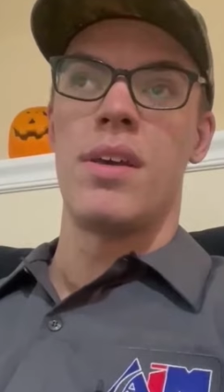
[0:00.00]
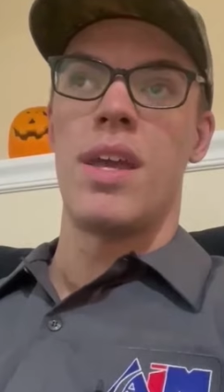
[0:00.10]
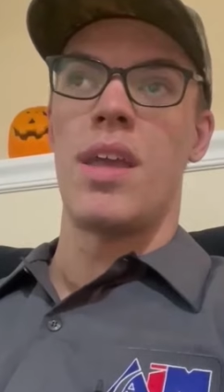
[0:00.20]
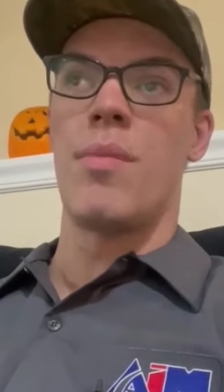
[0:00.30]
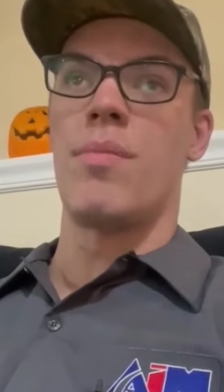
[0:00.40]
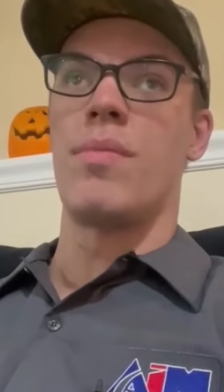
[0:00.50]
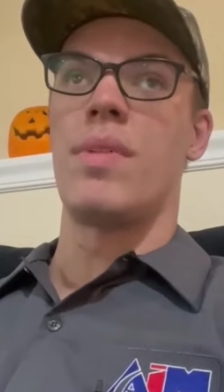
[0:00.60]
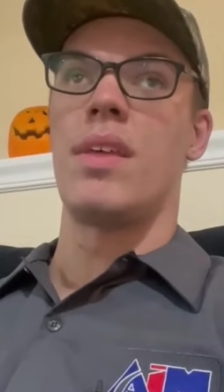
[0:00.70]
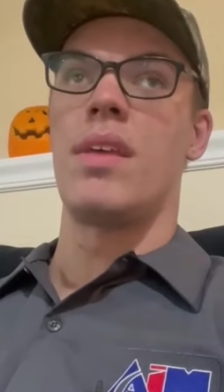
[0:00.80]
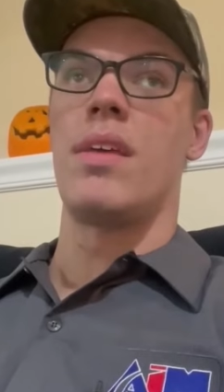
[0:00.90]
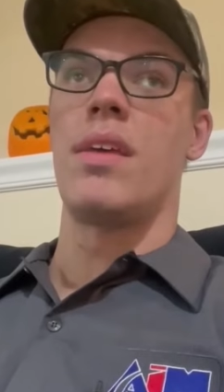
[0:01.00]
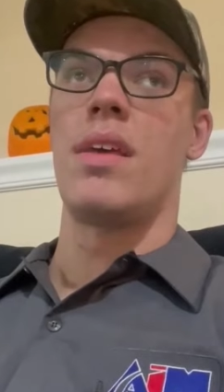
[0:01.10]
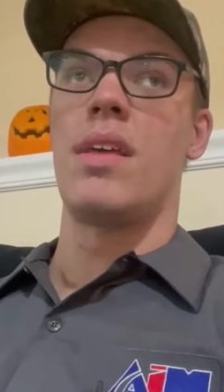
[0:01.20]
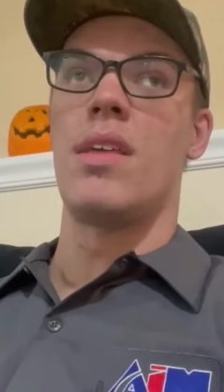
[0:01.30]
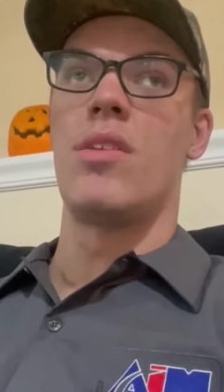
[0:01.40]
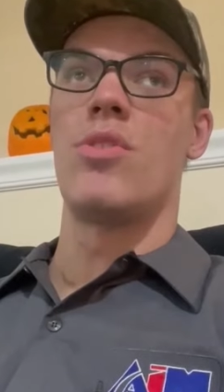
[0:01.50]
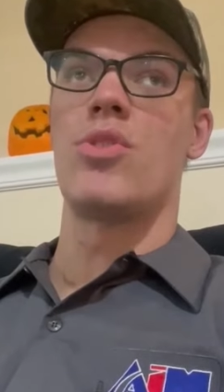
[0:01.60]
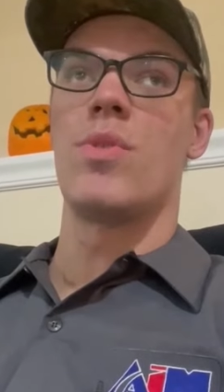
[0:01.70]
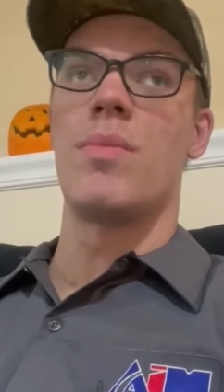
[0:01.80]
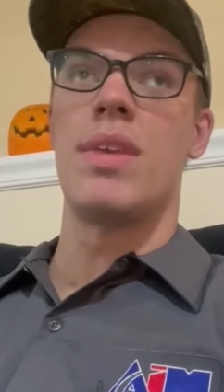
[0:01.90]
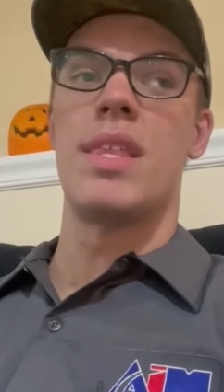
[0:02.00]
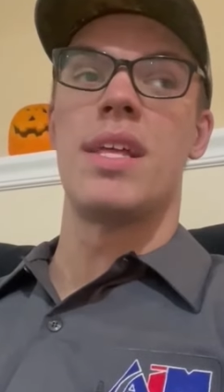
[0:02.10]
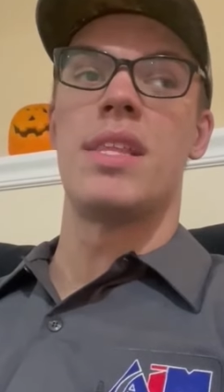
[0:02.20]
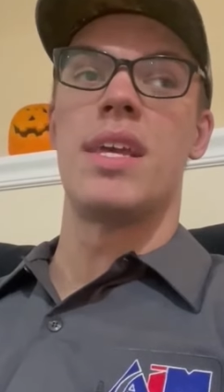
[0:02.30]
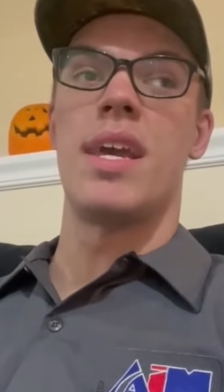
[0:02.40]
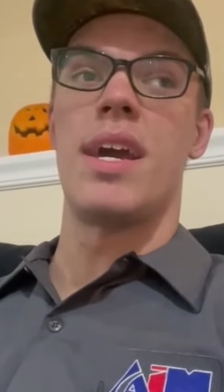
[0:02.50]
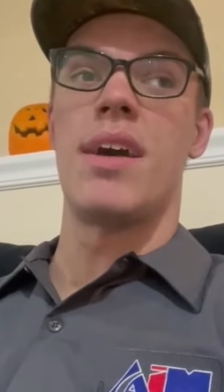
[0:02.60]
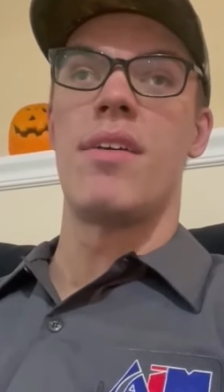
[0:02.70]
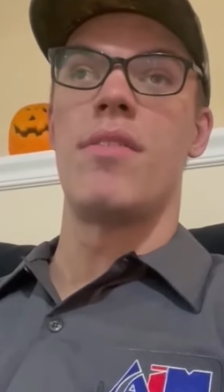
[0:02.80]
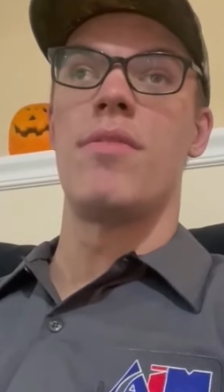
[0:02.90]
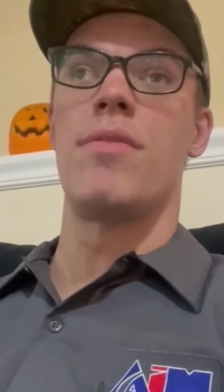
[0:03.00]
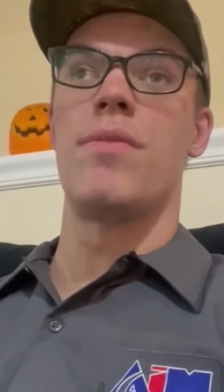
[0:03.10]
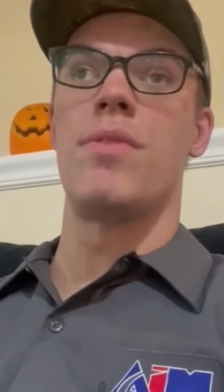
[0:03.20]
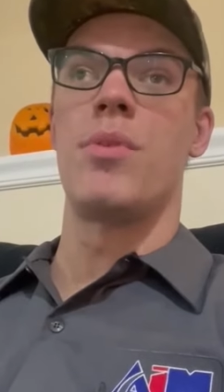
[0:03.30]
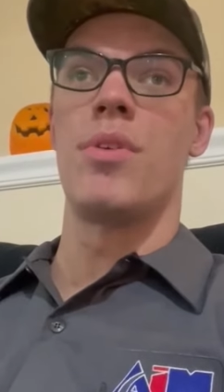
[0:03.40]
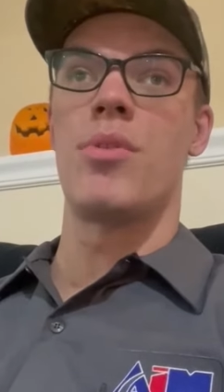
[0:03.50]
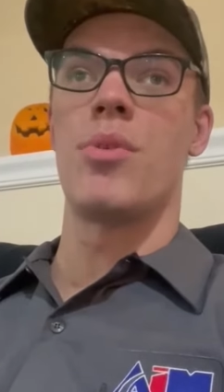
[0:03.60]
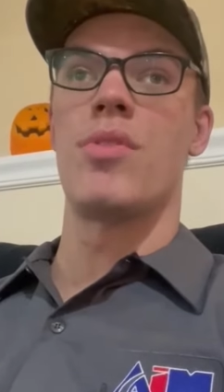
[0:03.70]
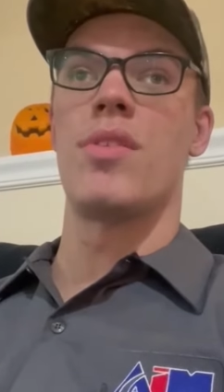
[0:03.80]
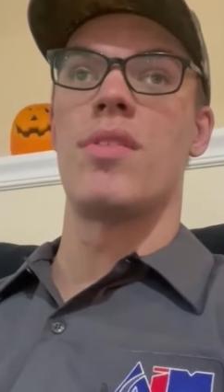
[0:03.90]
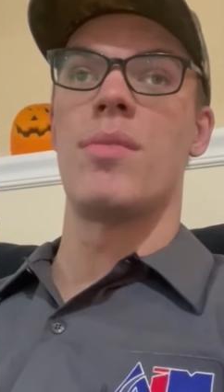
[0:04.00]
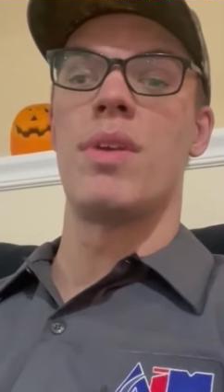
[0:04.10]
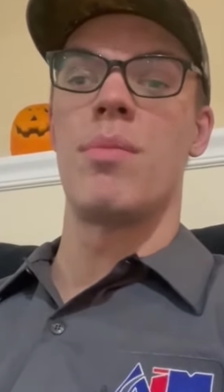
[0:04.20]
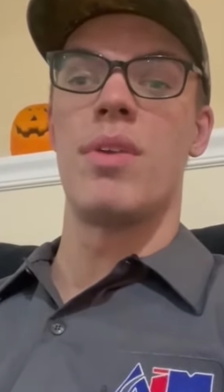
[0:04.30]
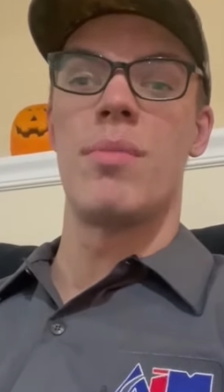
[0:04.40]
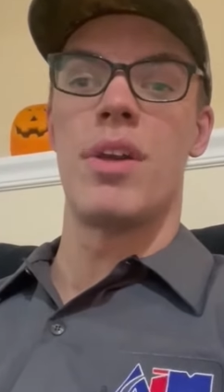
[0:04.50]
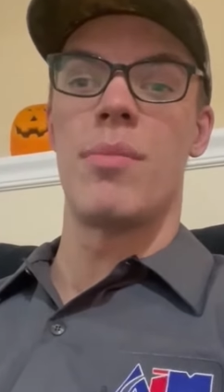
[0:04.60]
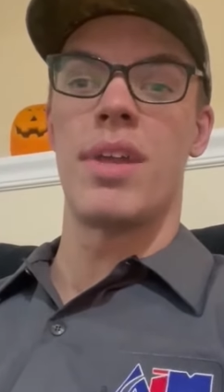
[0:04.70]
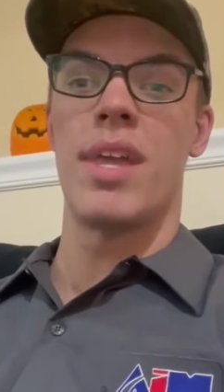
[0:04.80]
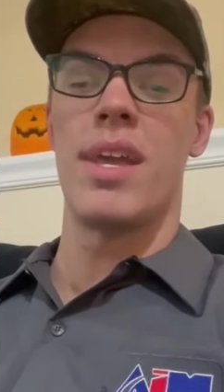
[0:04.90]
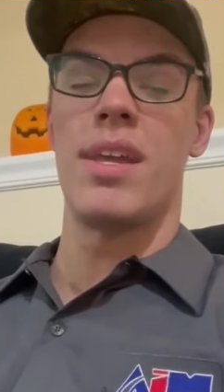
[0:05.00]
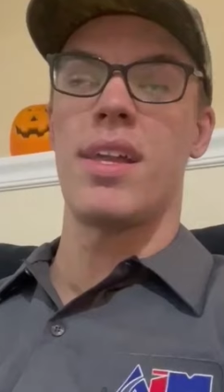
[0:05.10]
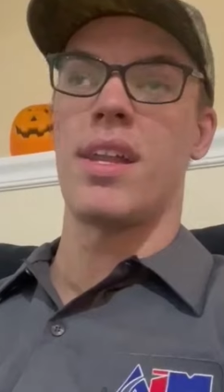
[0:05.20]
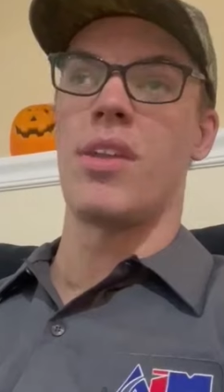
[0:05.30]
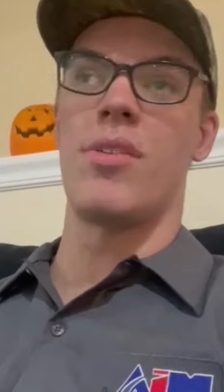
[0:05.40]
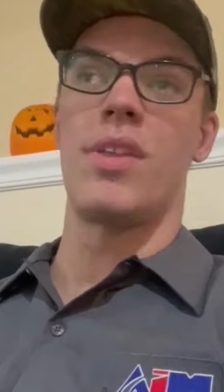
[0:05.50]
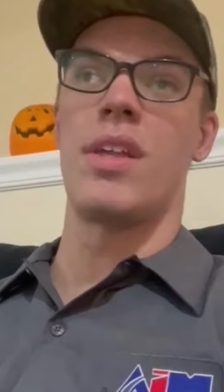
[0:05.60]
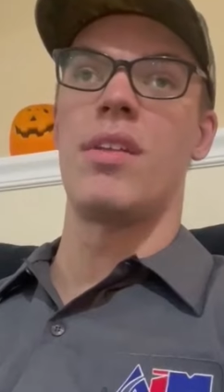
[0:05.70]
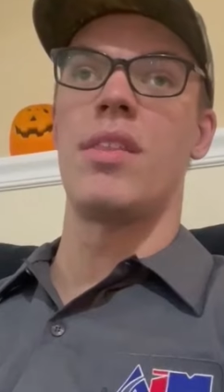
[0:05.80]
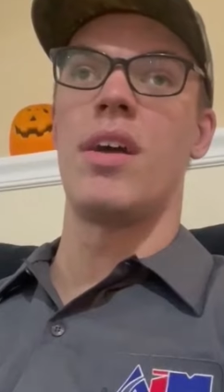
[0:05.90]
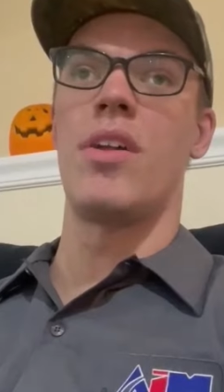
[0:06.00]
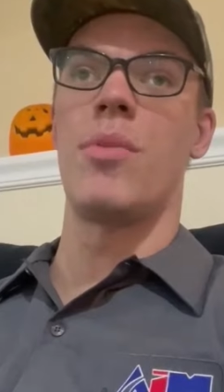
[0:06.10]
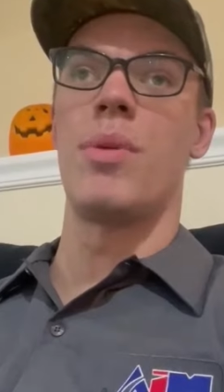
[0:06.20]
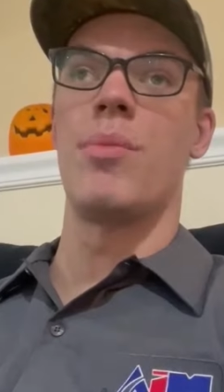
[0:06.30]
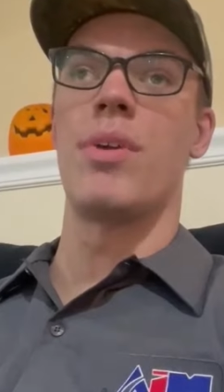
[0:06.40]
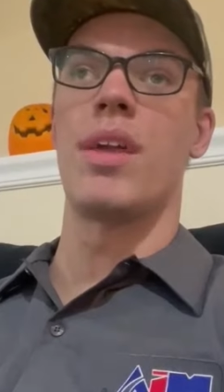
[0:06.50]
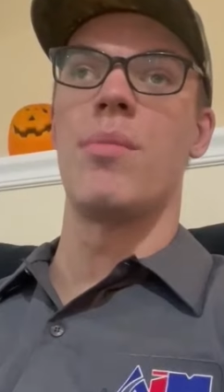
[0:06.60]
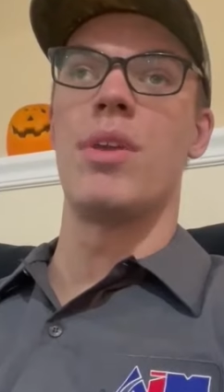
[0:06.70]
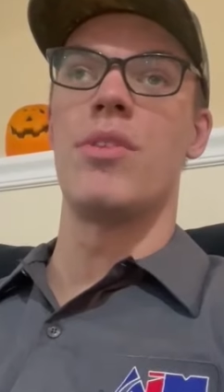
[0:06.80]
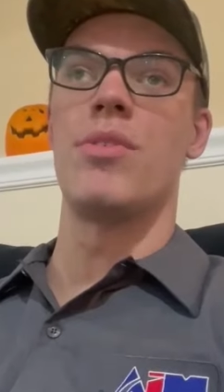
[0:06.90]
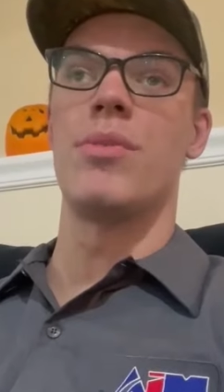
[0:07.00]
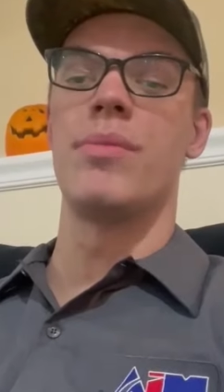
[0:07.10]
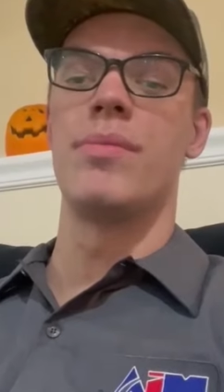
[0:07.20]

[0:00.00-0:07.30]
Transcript: AIM is showing me that they have the resources to make me a better mechanic, and I know that other people can be too.